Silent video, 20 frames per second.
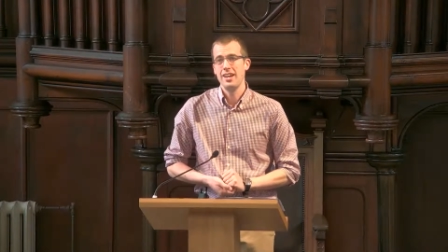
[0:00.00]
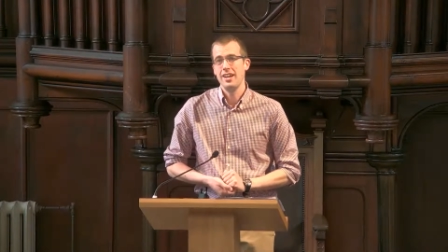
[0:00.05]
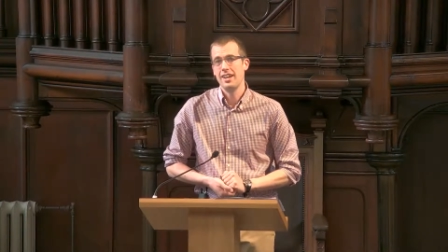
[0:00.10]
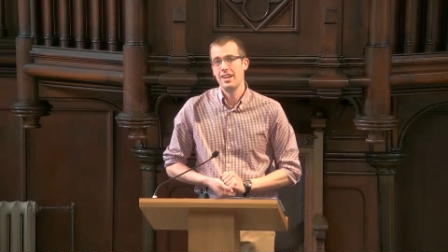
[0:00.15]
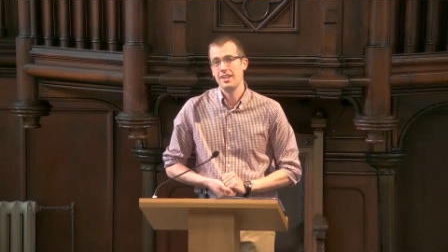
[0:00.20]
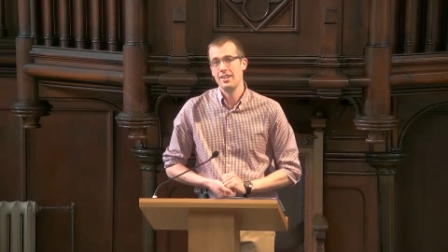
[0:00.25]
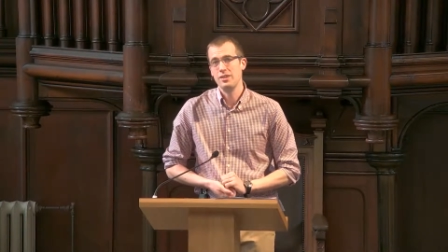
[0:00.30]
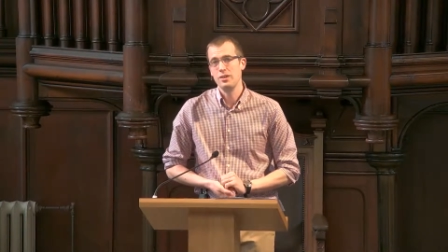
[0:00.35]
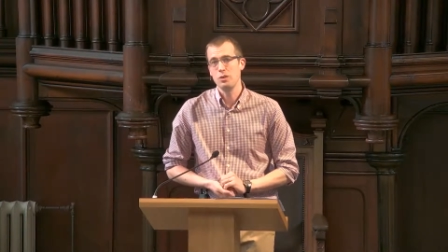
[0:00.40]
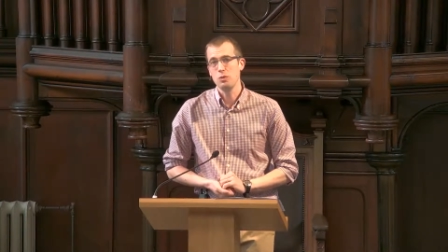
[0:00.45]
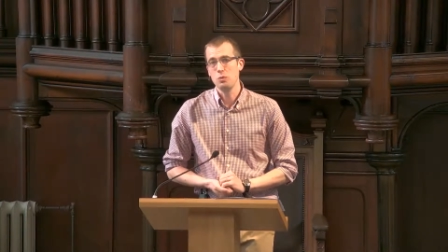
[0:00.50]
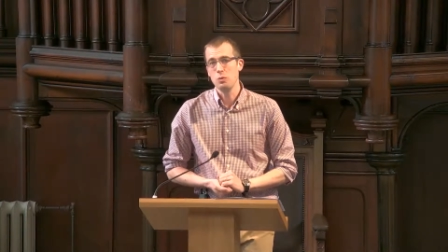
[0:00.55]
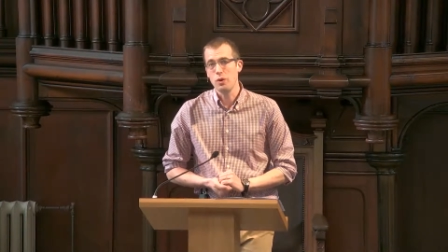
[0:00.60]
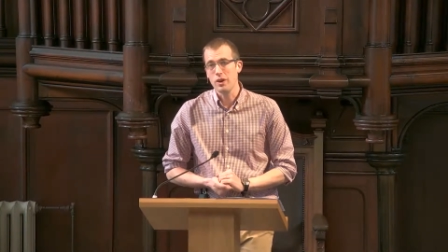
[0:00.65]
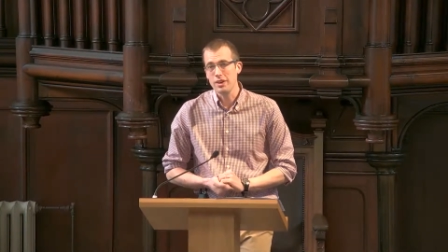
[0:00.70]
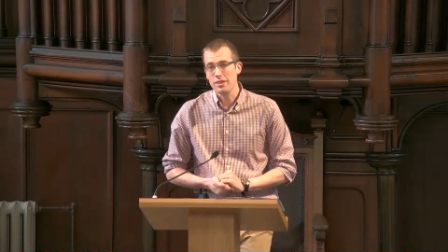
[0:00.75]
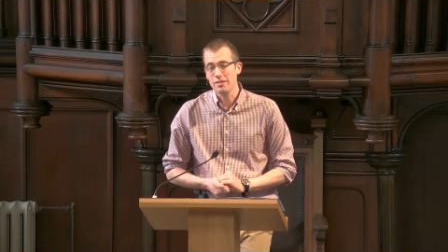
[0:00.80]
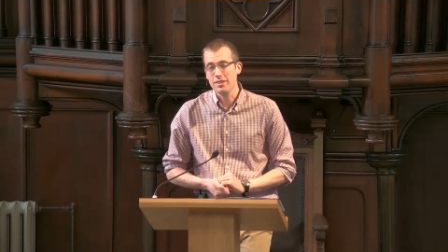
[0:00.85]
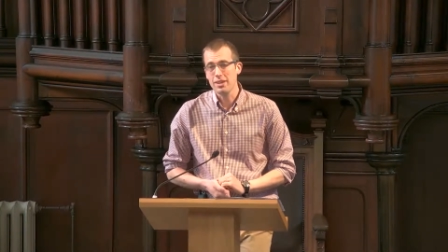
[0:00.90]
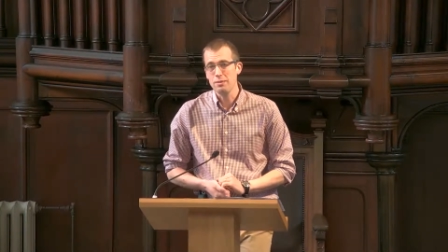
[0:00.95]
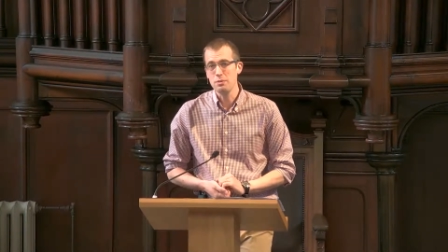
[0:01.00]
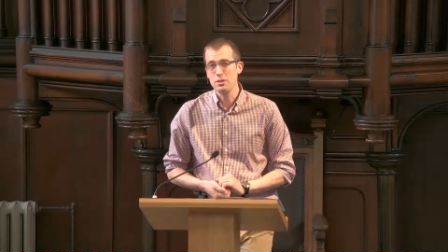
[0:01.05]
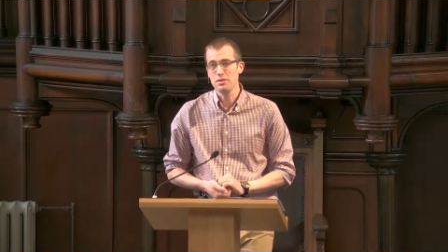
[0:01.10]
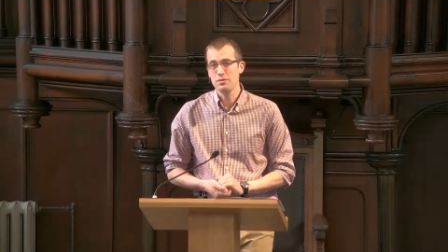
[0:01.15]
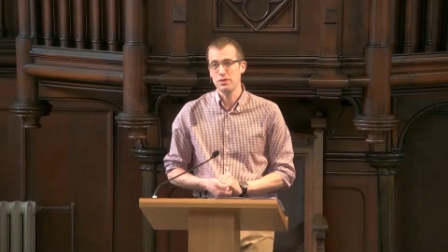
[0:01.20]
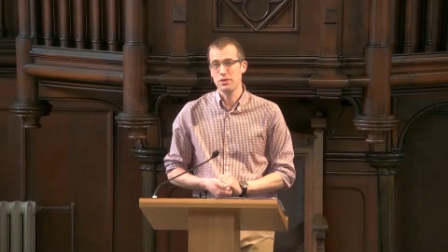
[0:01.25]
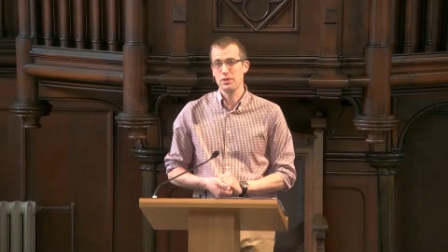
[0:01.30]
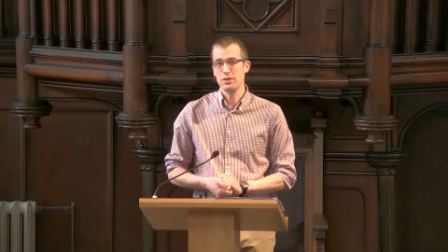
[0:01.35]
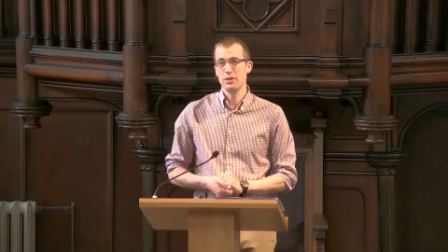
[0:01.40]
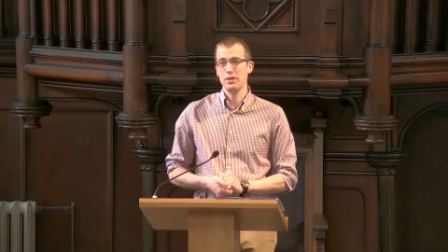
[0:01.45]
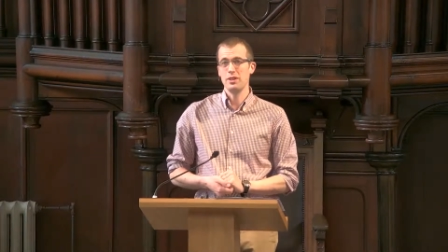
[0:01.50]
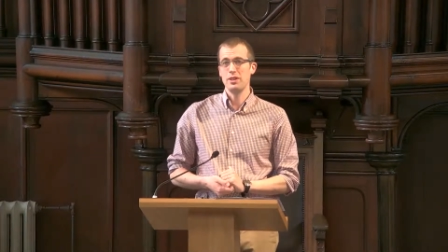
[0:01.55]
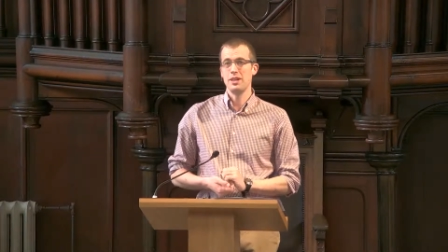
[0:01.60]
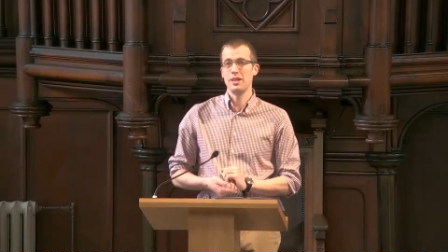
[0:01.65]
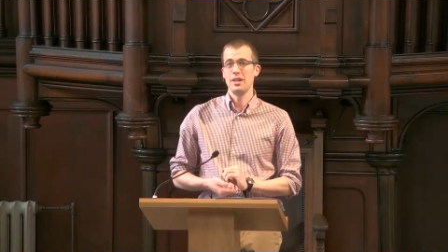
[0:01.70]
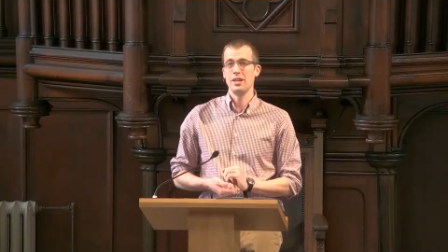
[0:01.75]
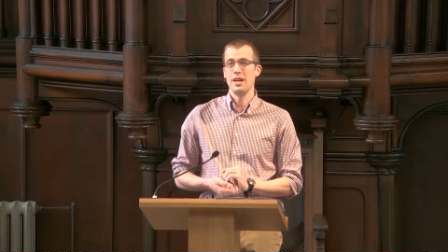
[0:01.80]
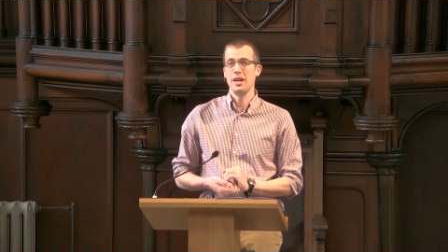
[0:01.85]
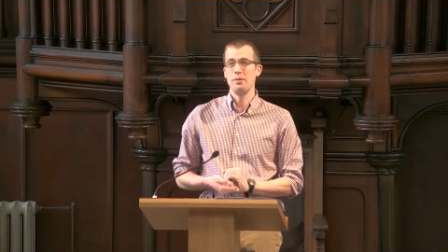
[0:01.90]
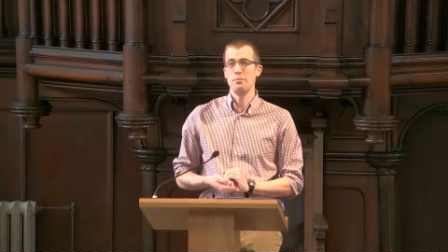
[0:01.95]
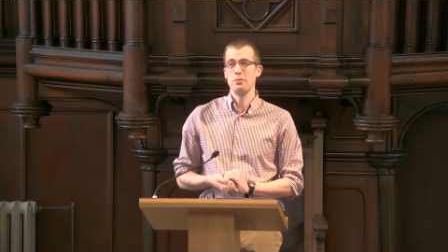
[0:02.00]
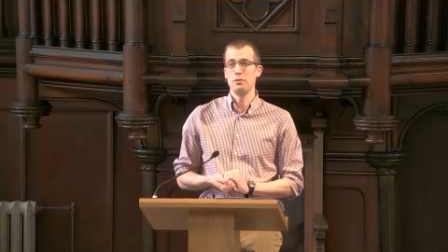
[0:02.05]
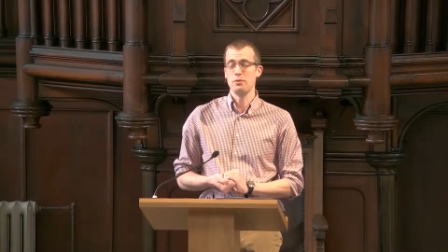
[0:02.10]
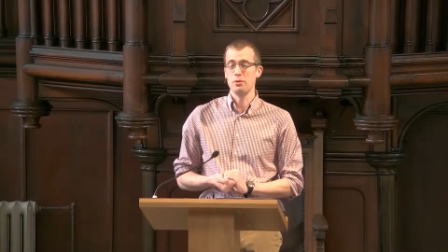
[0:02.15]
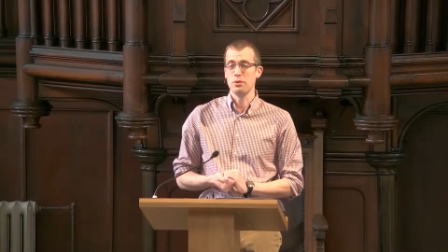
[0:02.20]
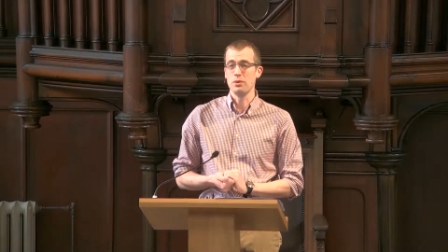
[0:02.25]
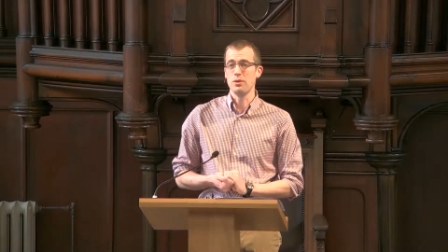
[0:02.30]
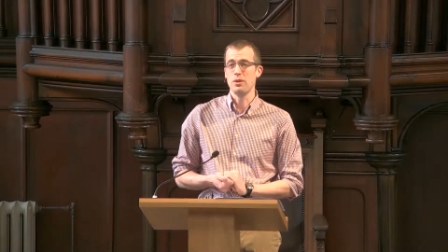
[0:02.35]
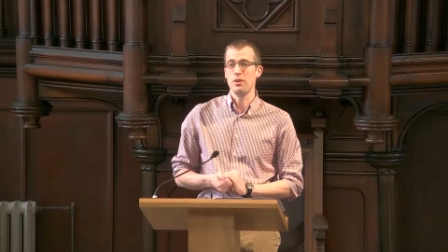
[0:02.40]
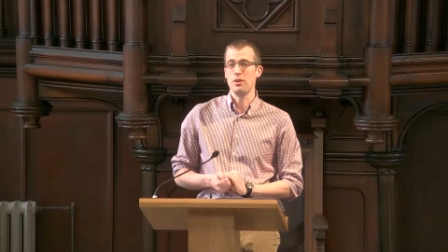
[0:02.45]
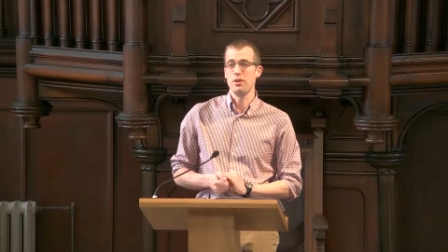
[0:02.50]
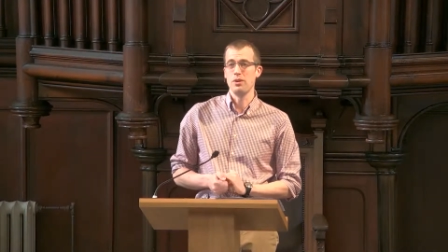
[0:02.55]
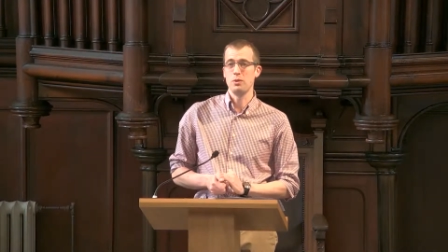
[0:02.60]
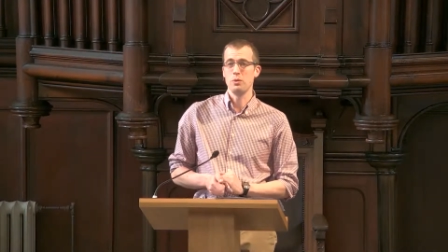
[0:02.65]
and not one of them is forgotten before God?